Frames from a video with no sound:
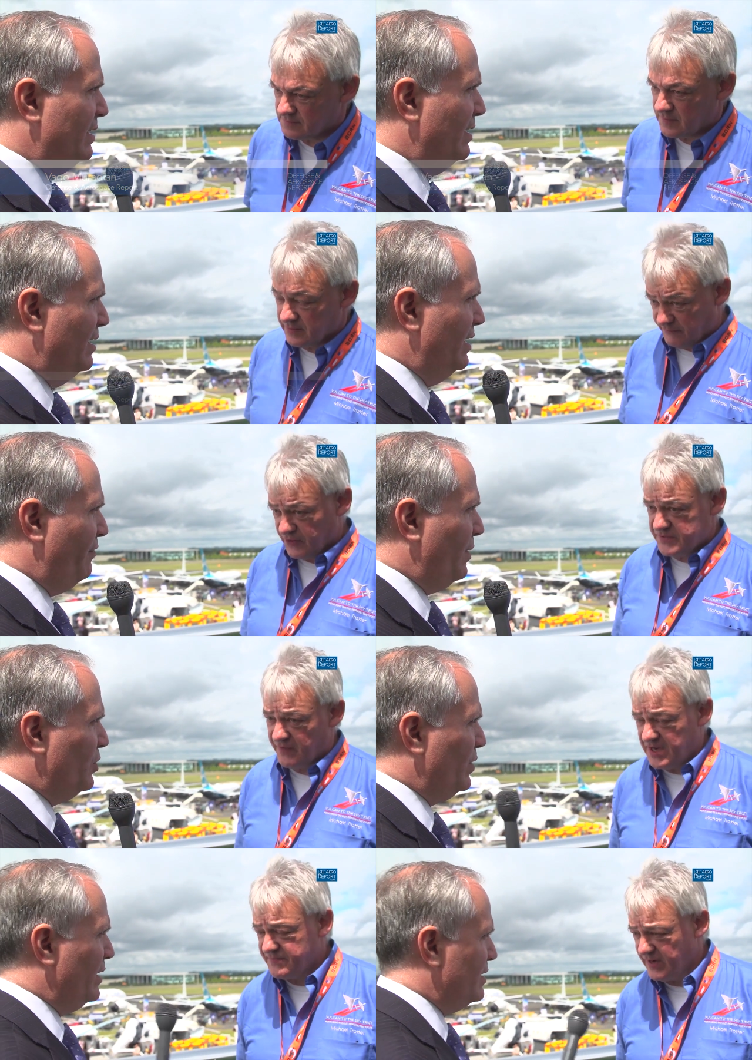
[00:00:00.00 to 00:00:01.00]
Speaker 1: if i
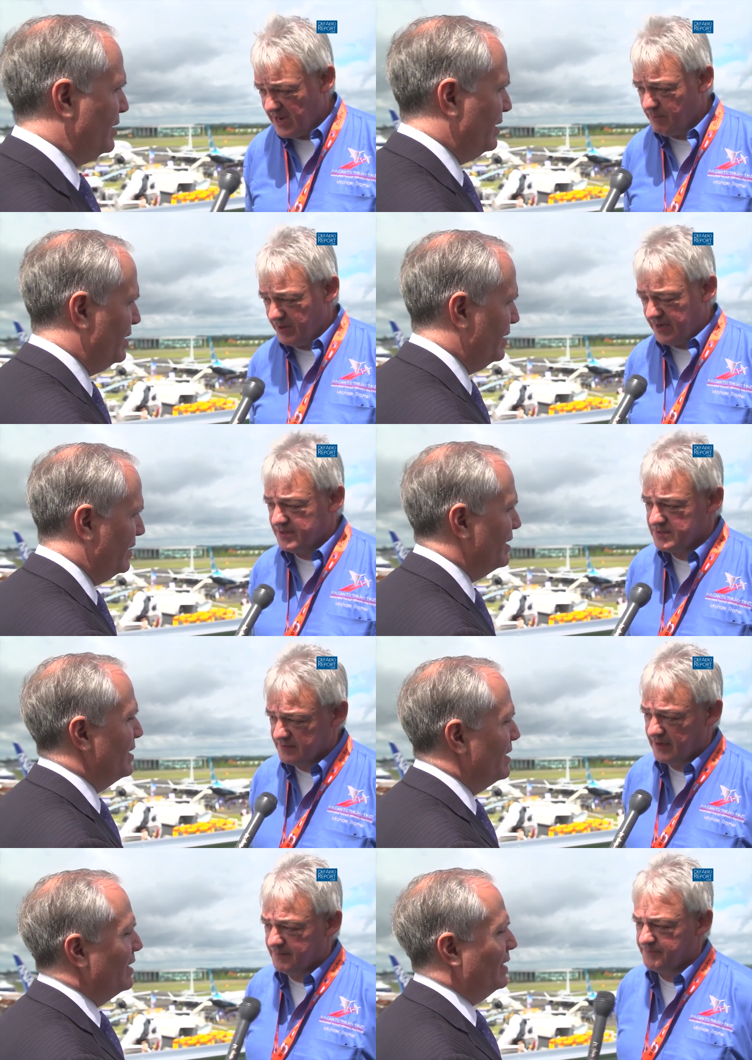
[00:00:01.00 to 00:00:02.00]
I'm correct. McCambry, yes,
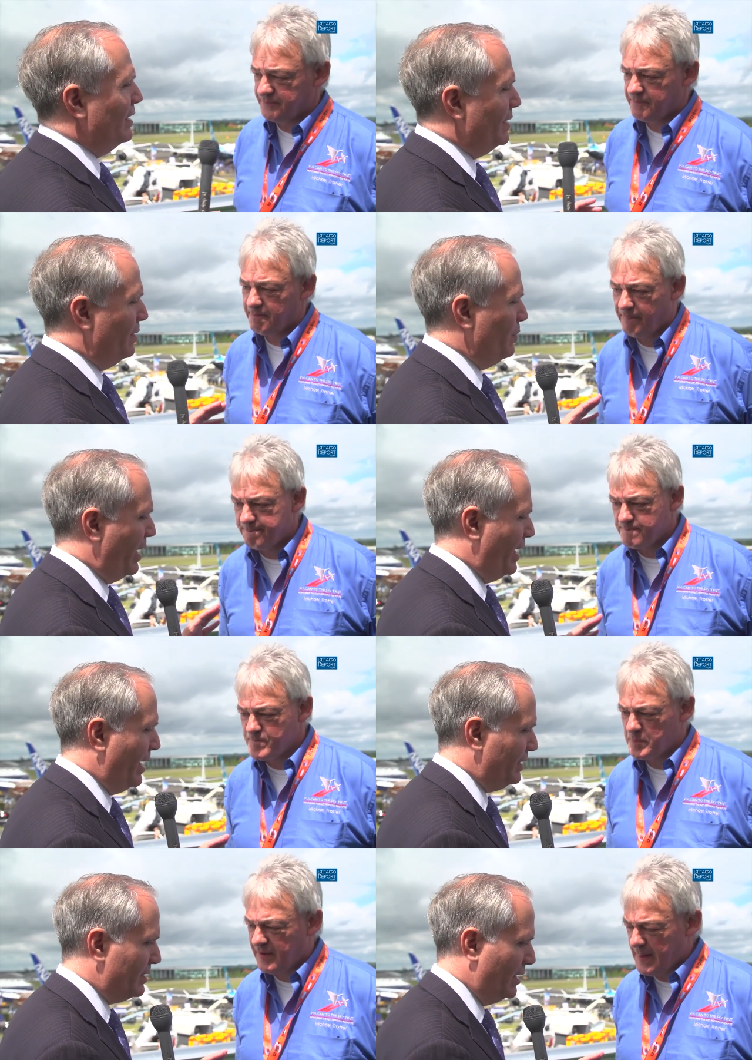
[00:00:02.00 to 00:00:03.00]
yeah. Um,
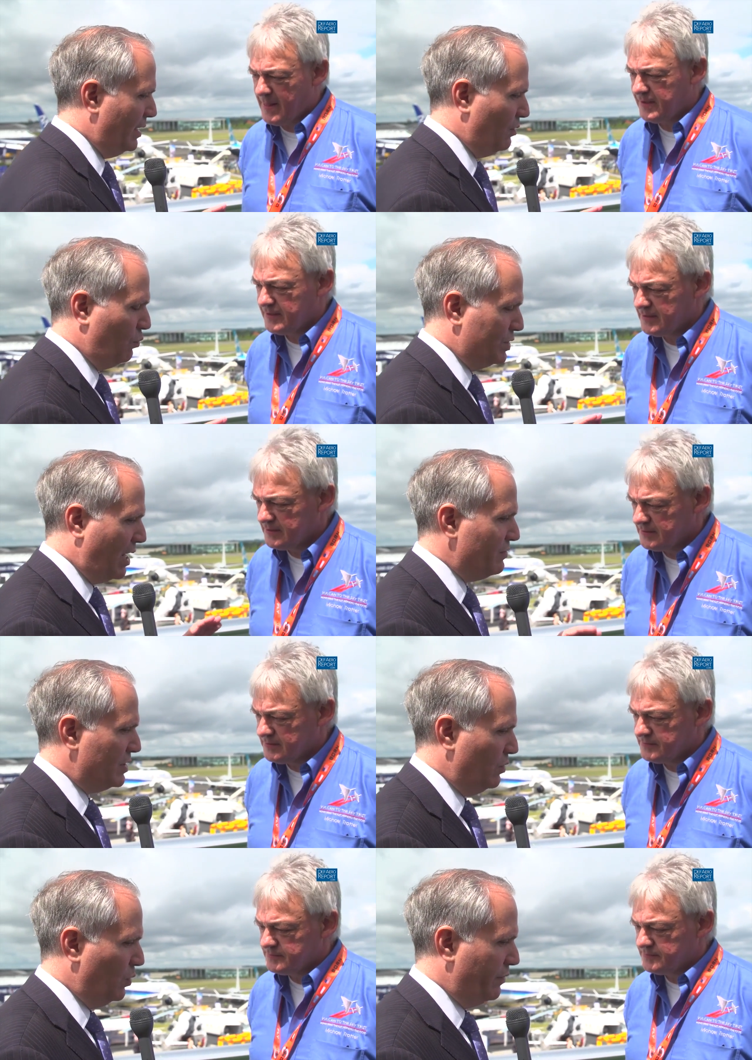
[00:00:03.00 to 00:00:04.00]
and uh, was
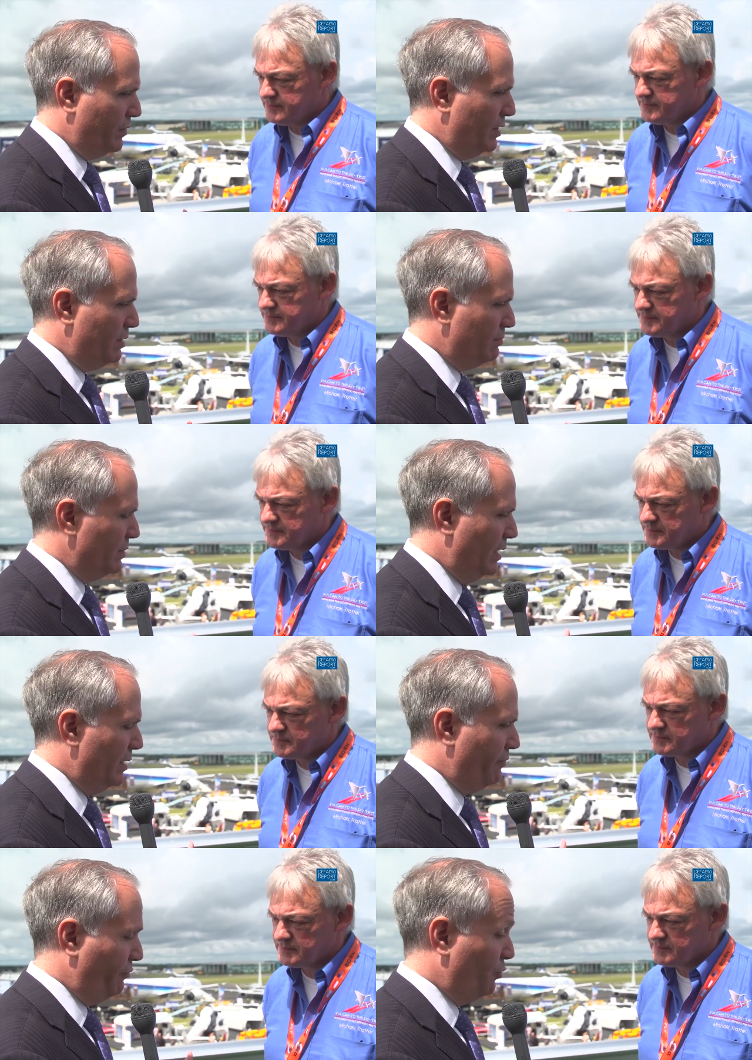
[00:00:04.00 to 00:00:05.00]
obviously one of the
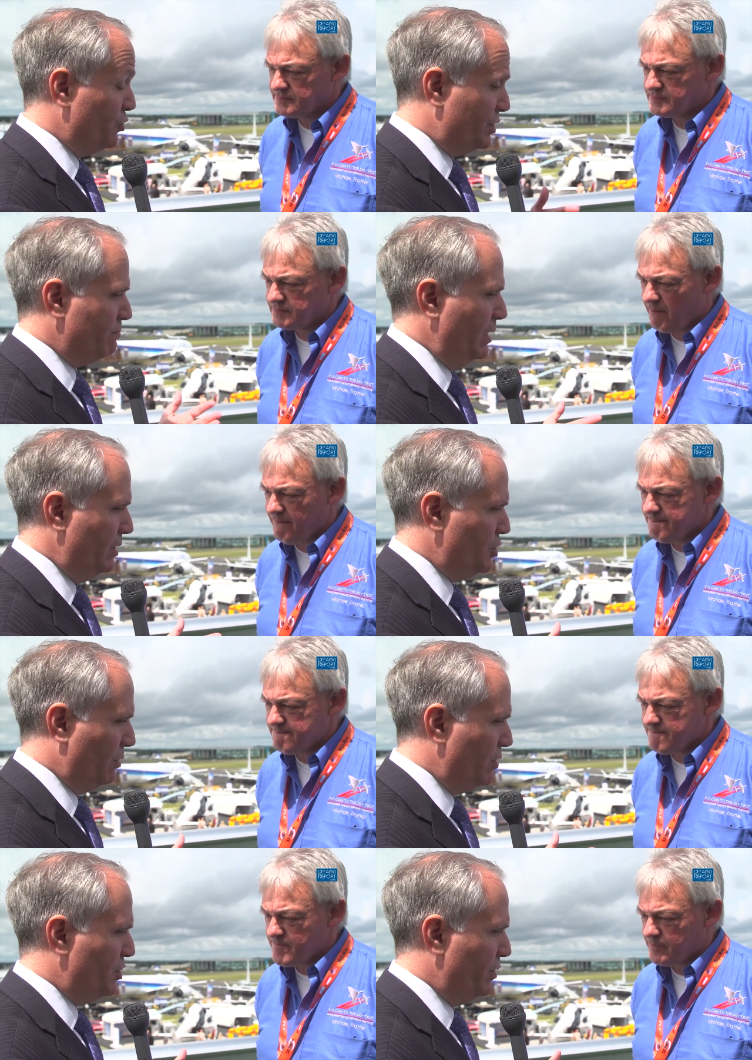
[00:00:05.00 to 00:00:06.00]
uh, first in a
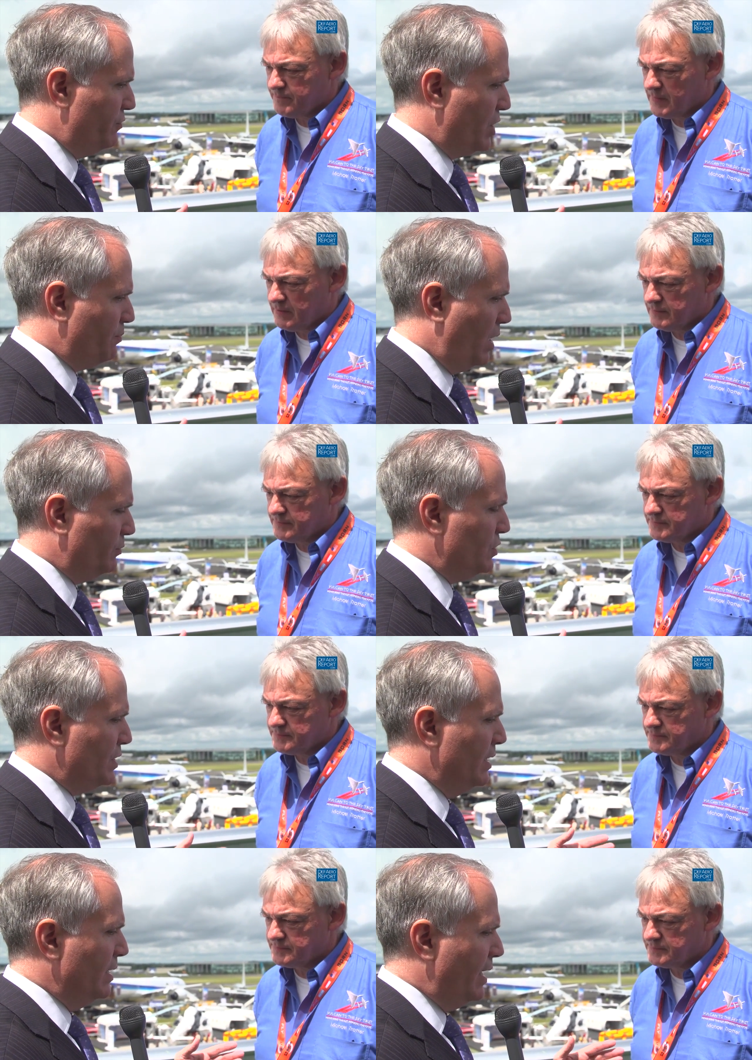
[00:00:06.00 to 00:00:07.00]
generation of jet
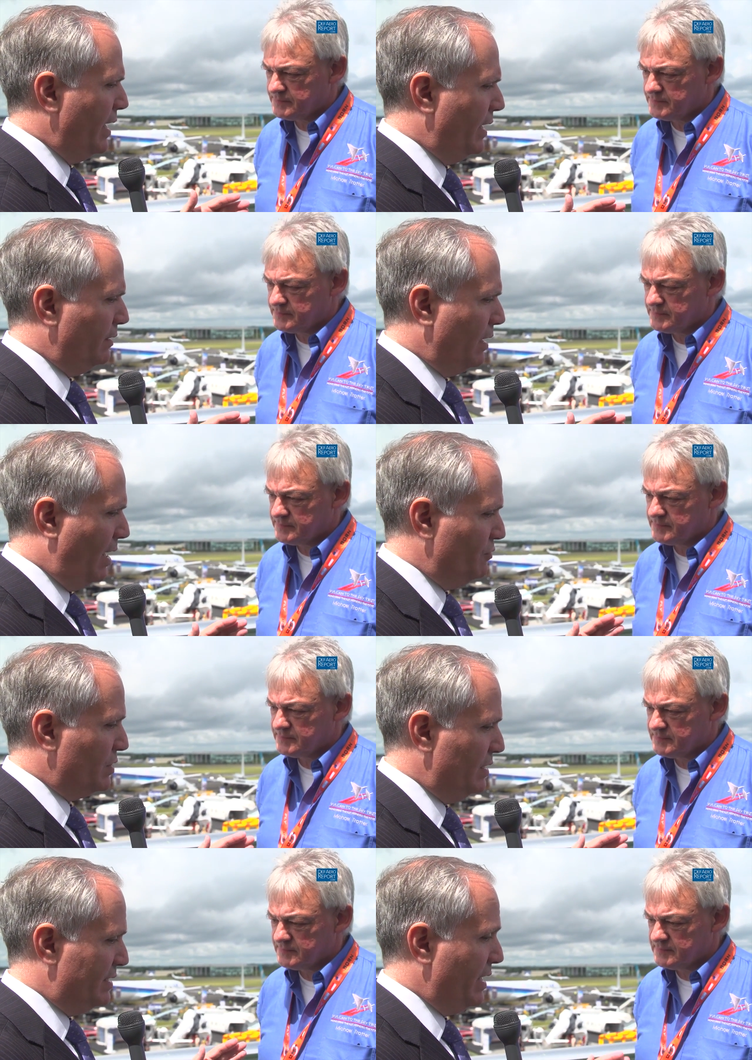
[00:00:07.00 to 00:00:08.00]
bombers, and
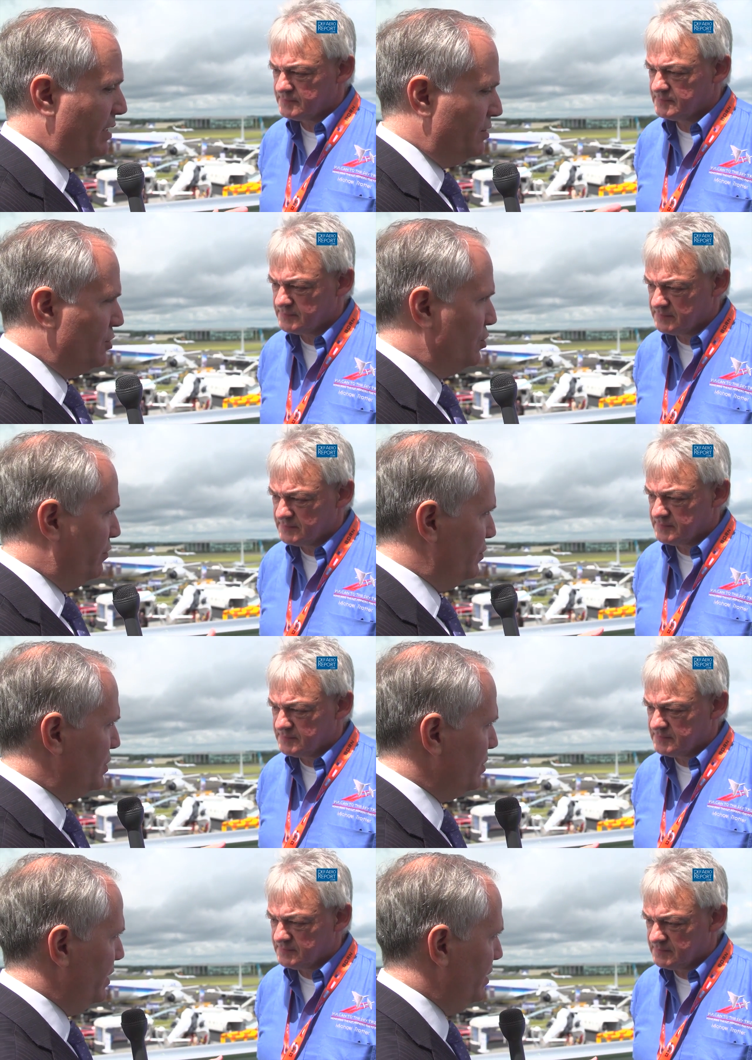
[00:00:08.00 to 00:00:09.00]
obviously stayed into
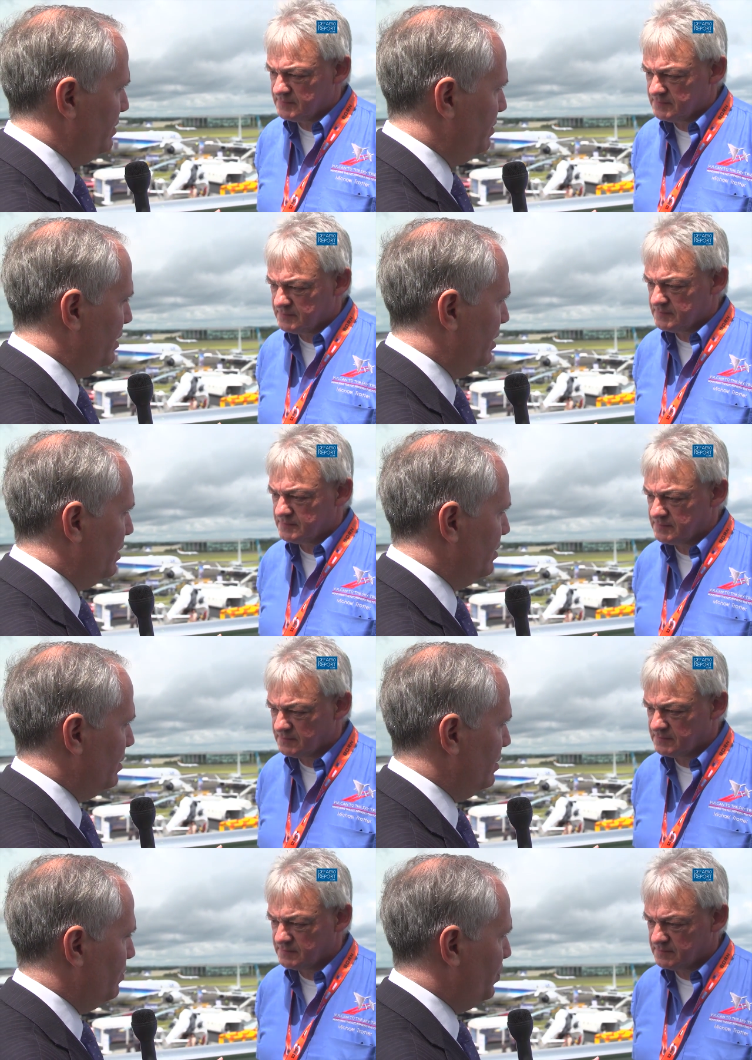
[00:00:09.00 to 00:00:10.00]
service in uh, the